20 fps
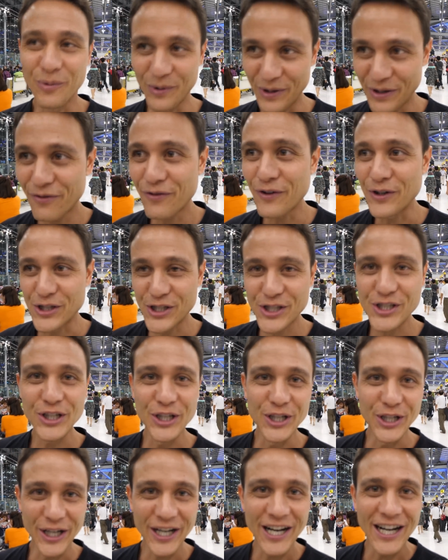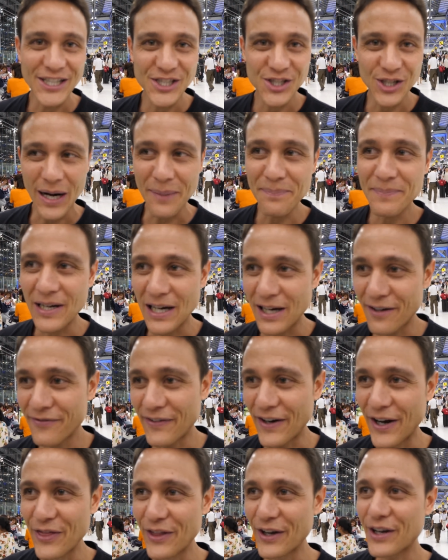we for sure got dropped off
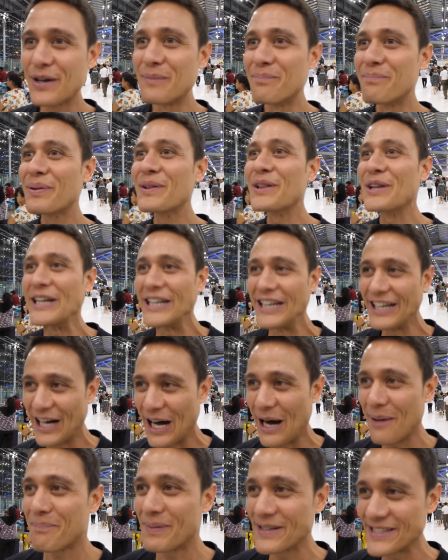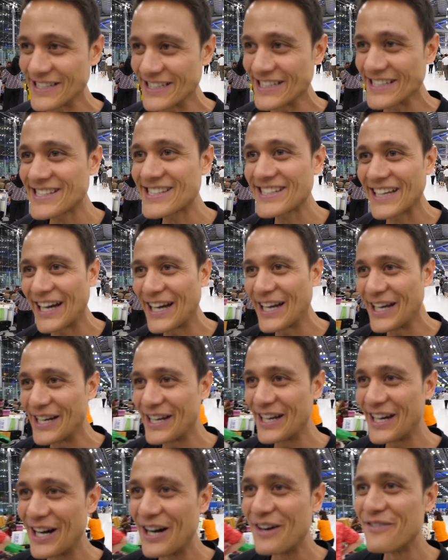on the complete opposite
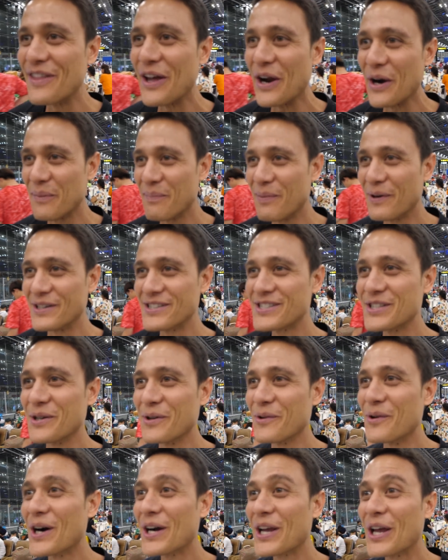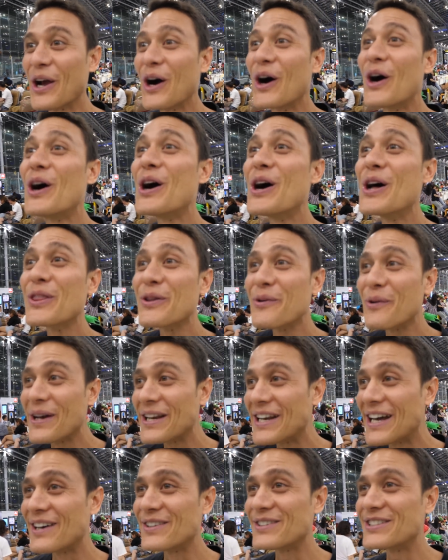side of the airport. So we're walking all the way
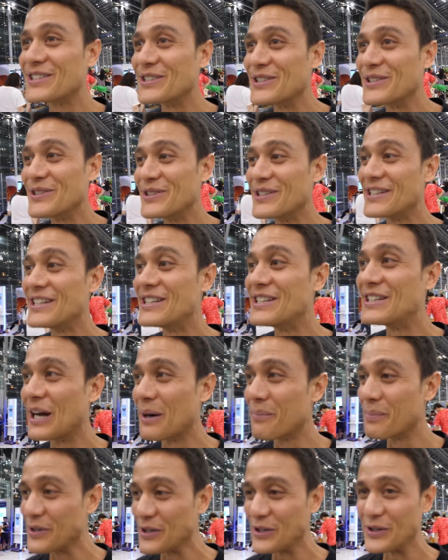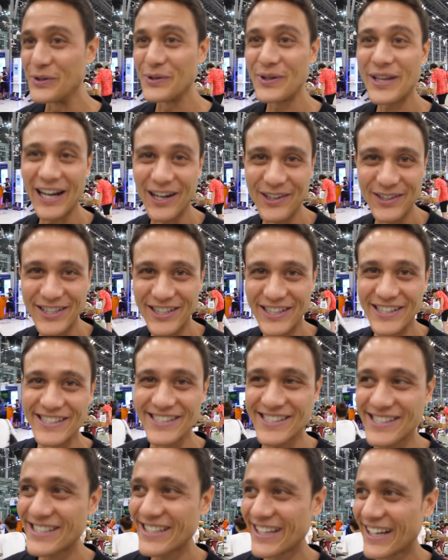down to W
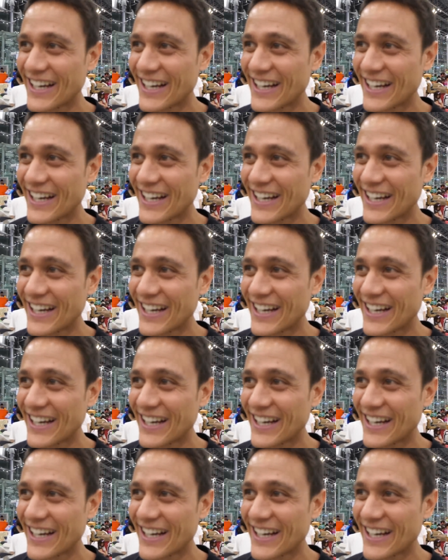counters.